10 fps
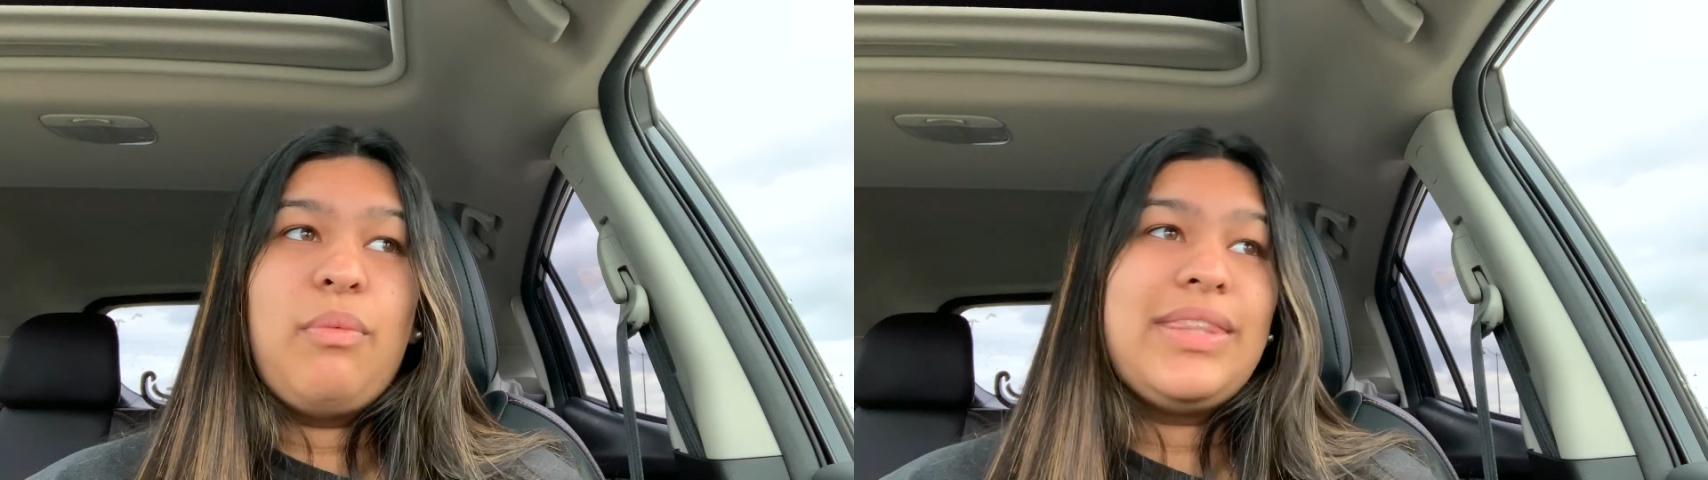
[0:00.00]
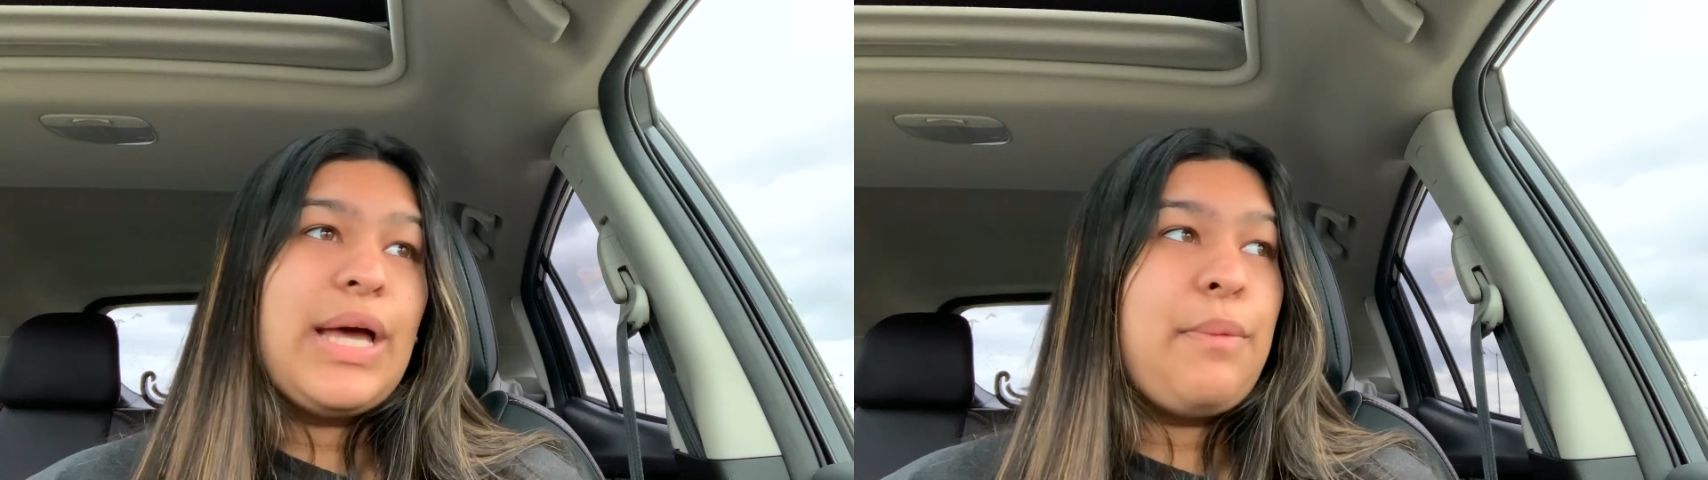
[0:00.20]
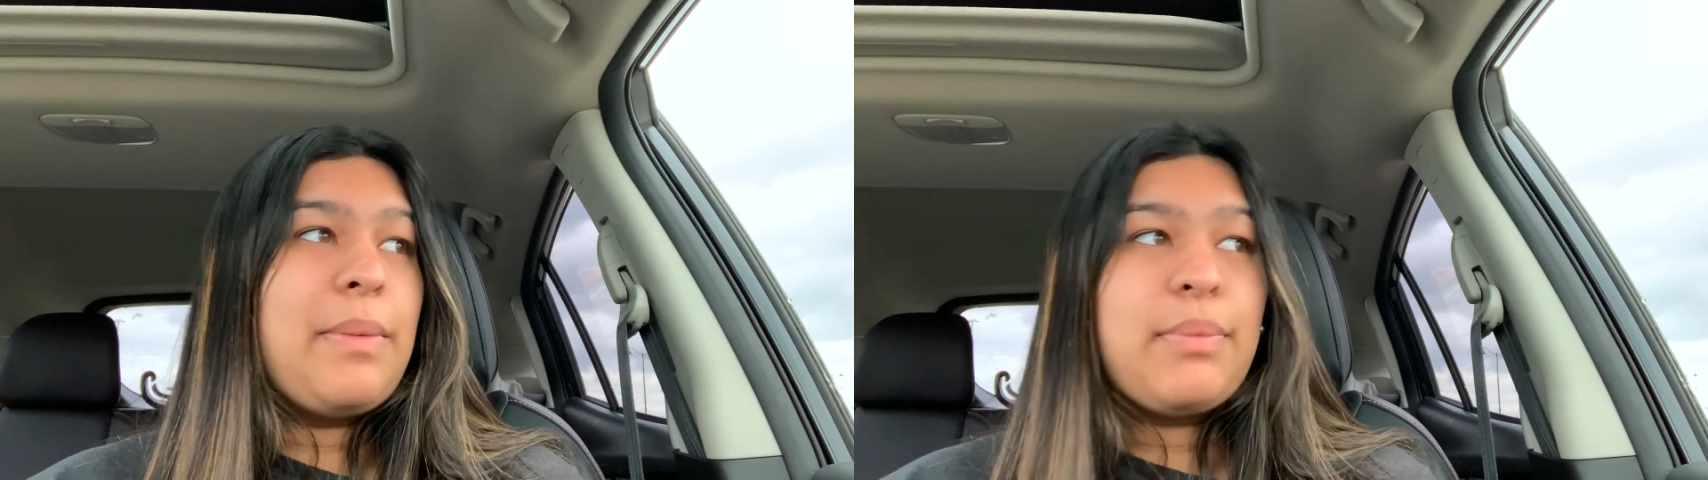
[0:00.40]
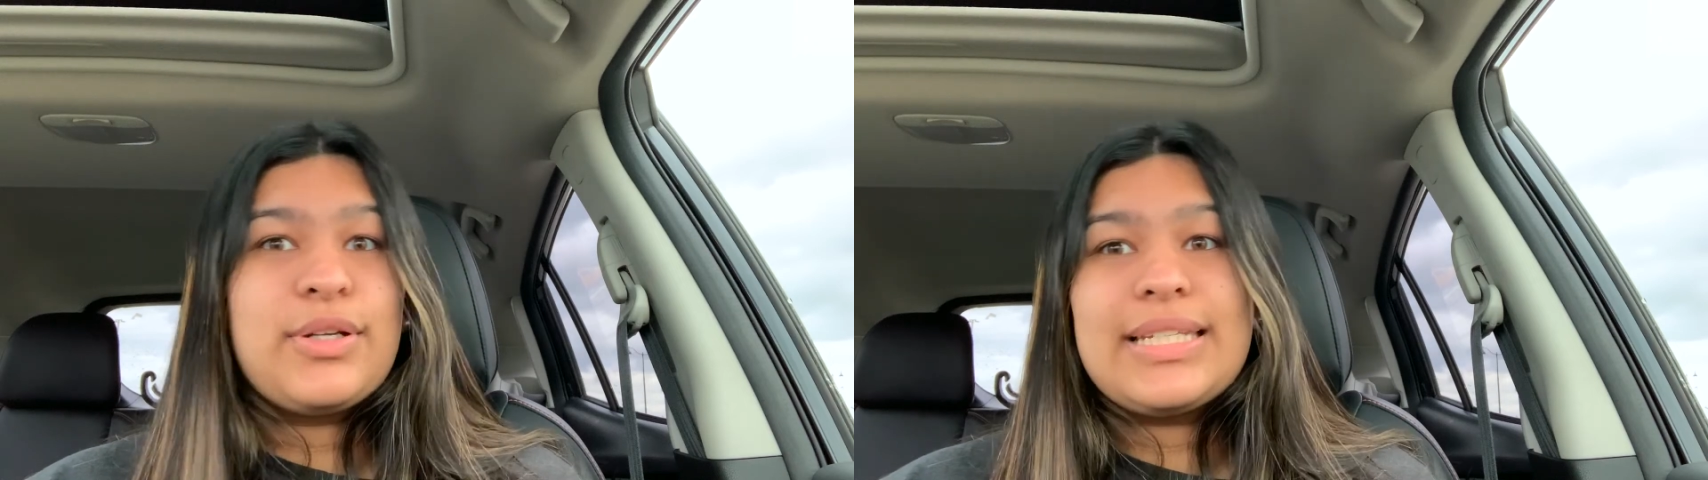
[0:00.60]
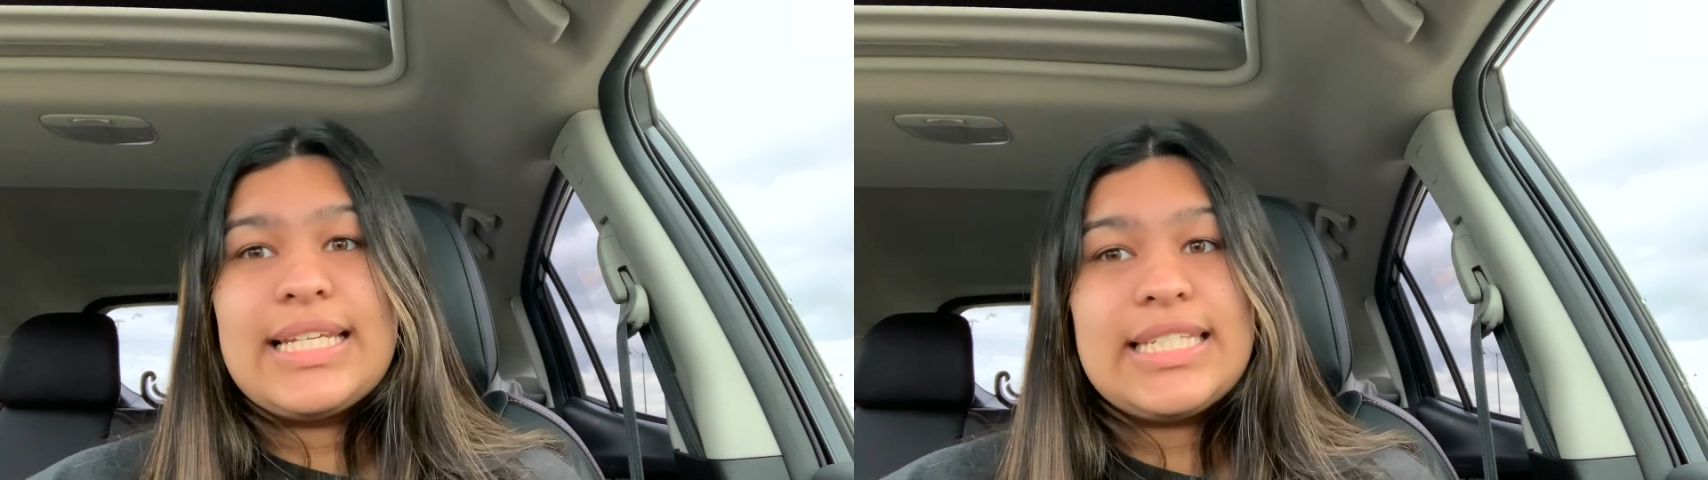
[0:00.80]
what that one
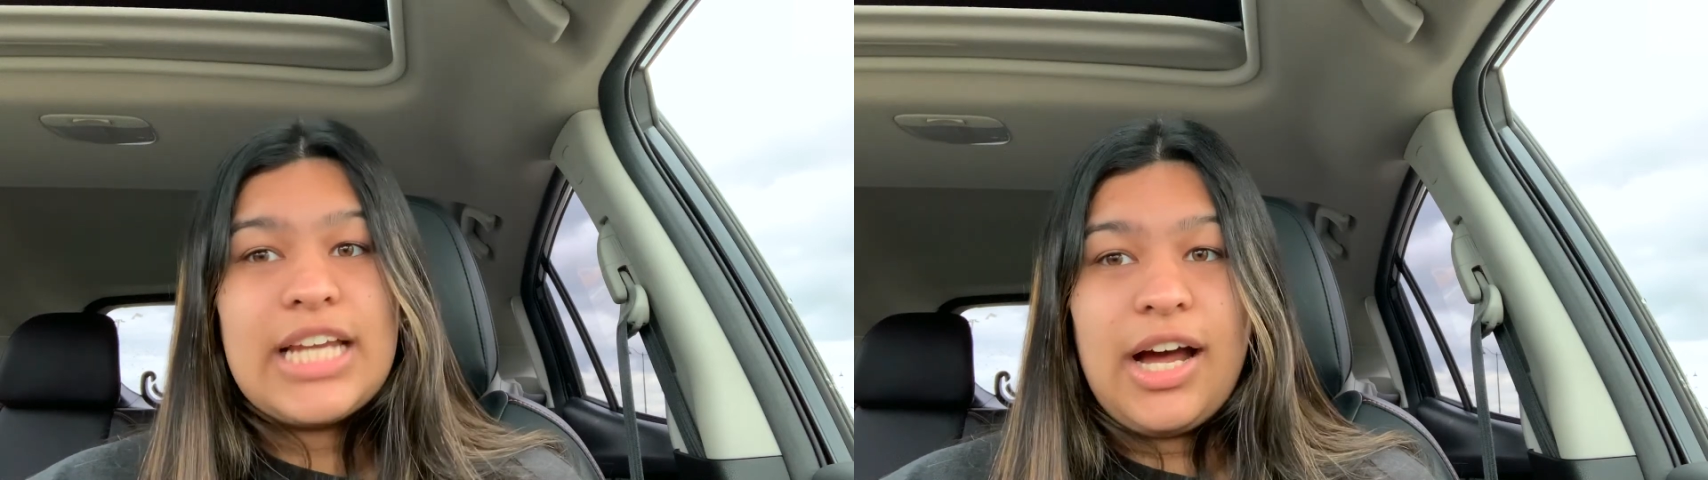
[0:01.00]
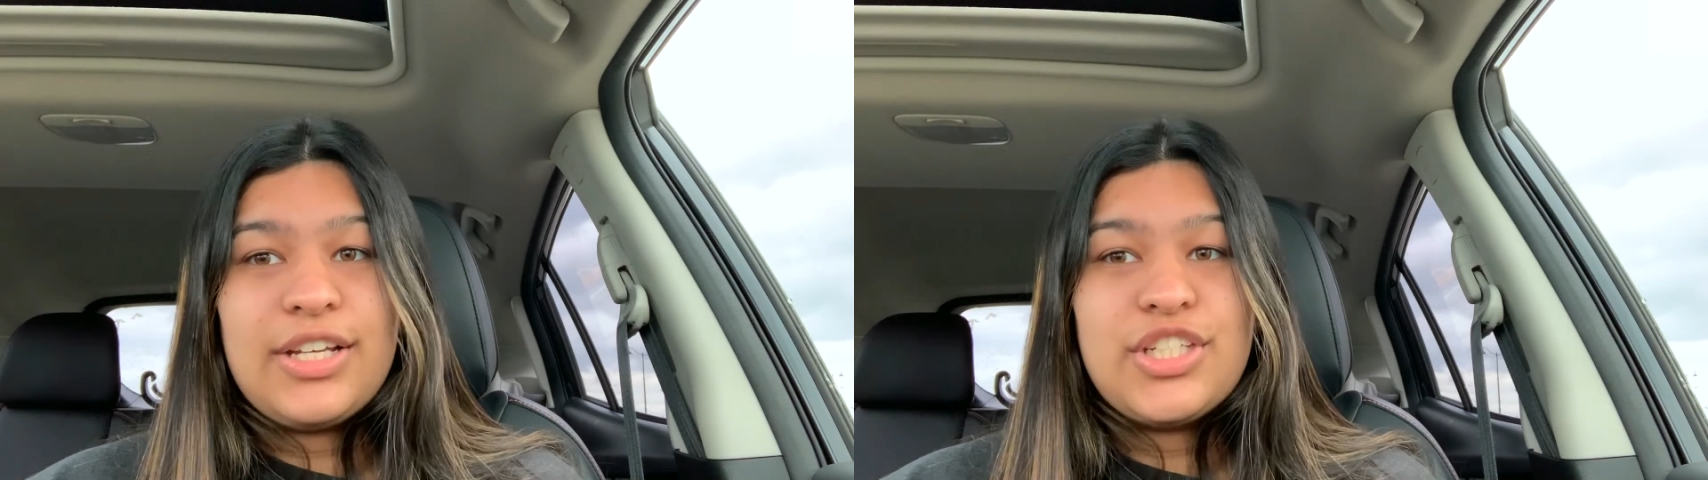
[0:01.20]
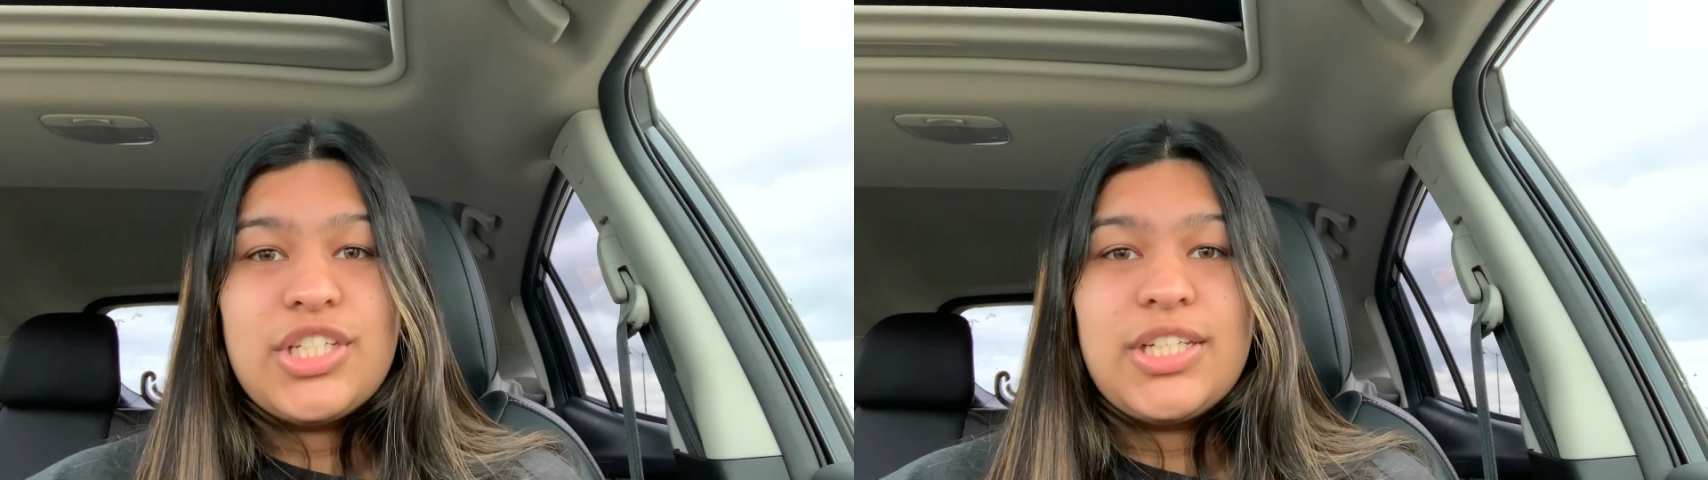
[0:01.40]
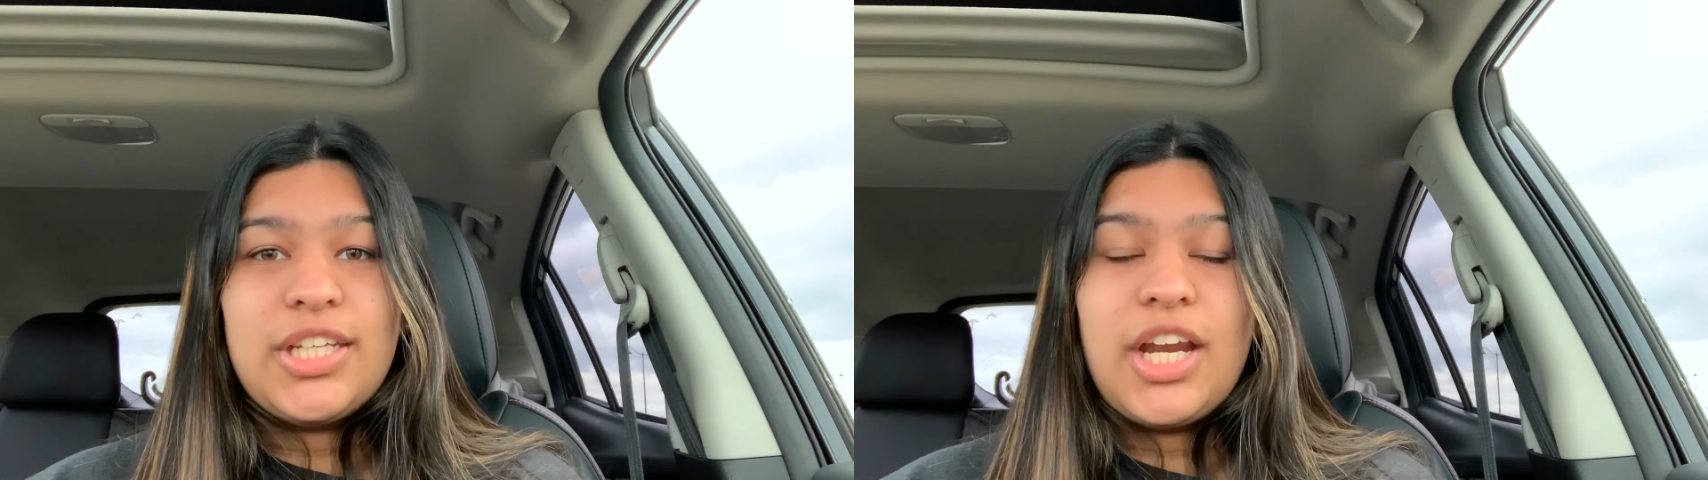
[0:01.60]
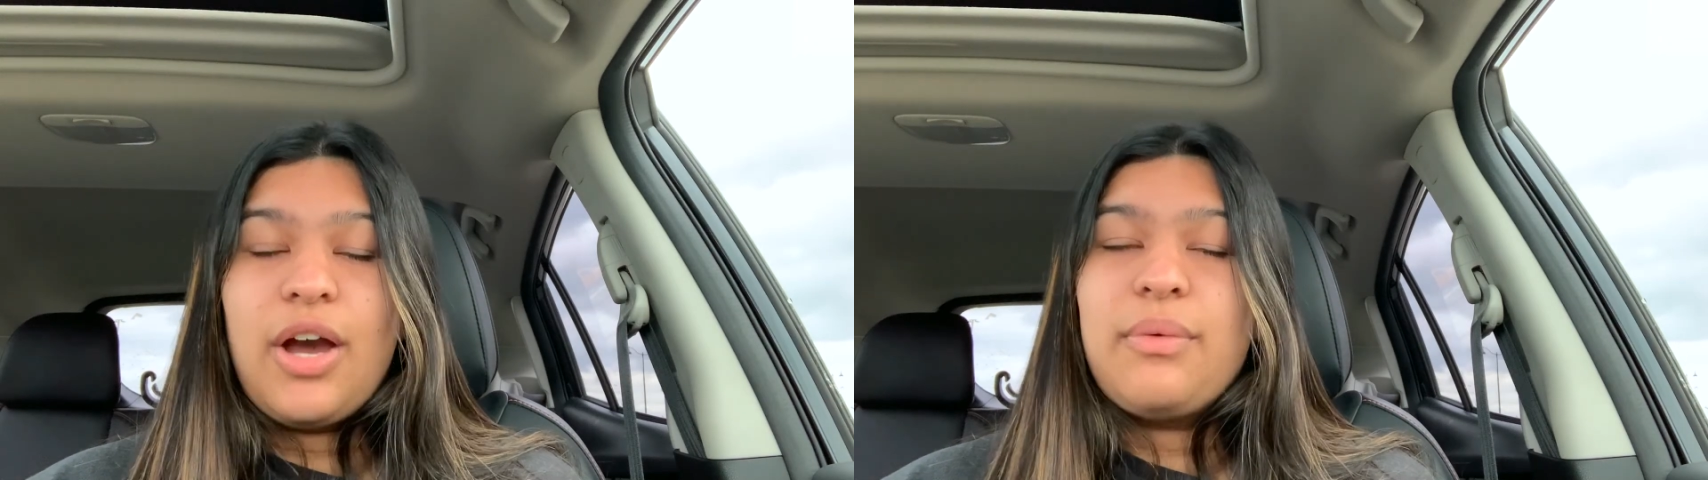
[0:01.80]
person has touched,
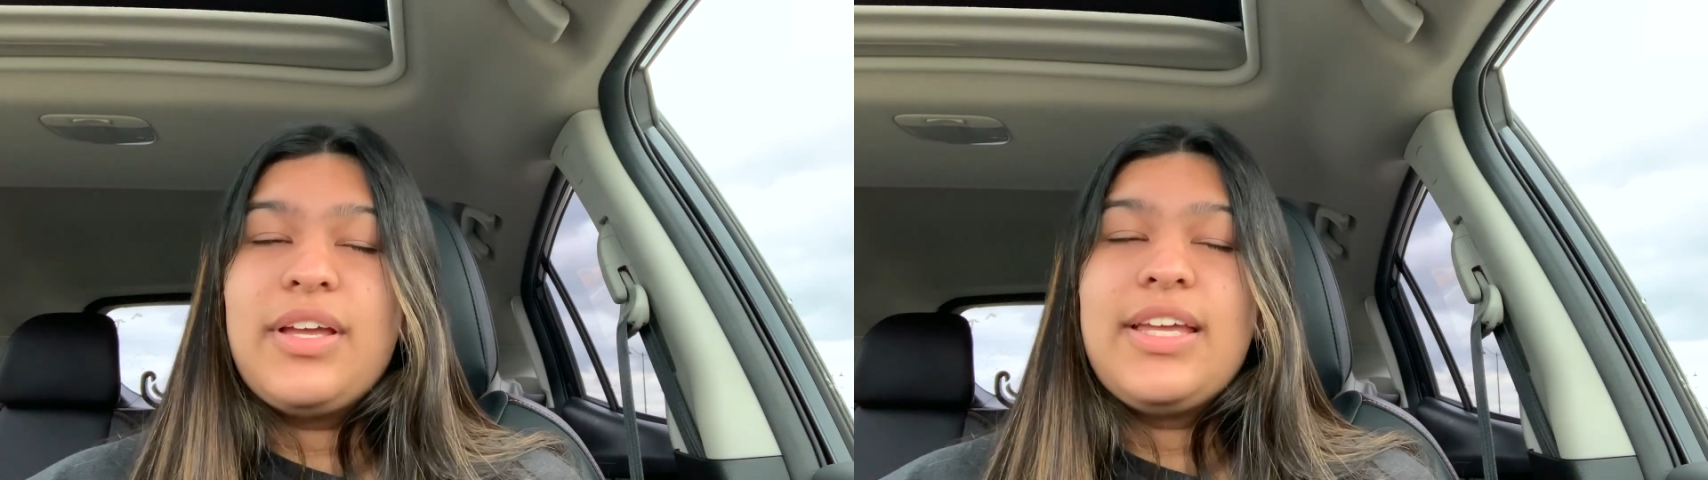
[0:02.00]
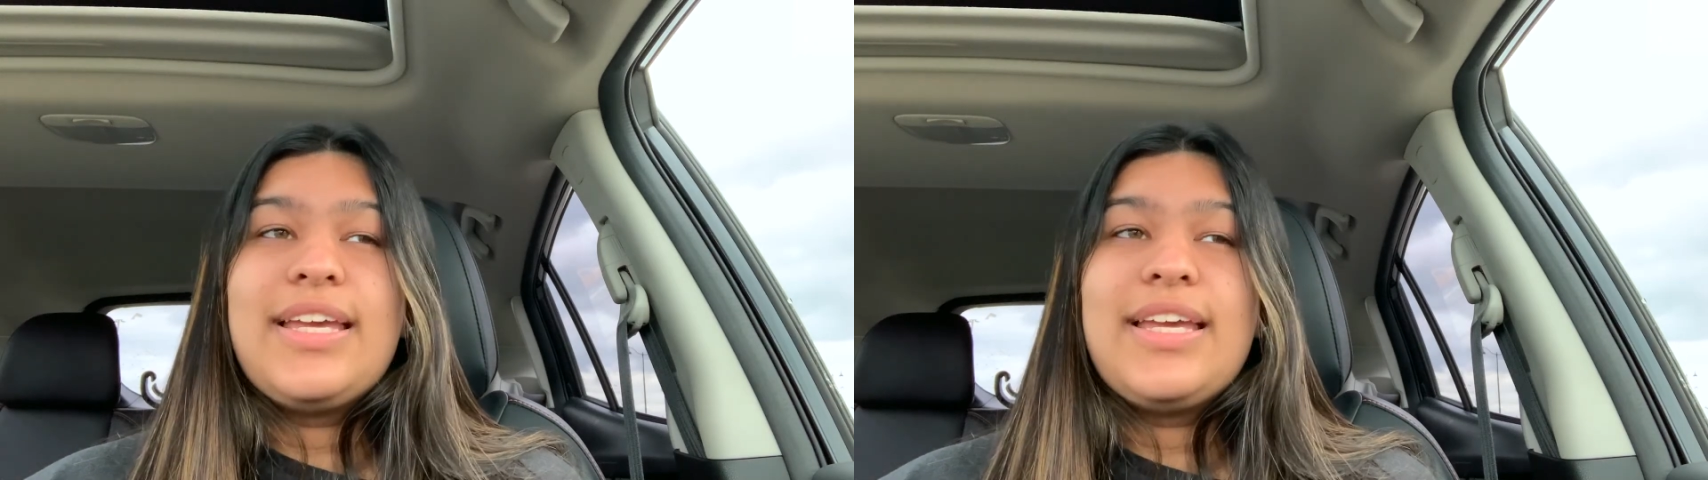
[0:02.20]
you know.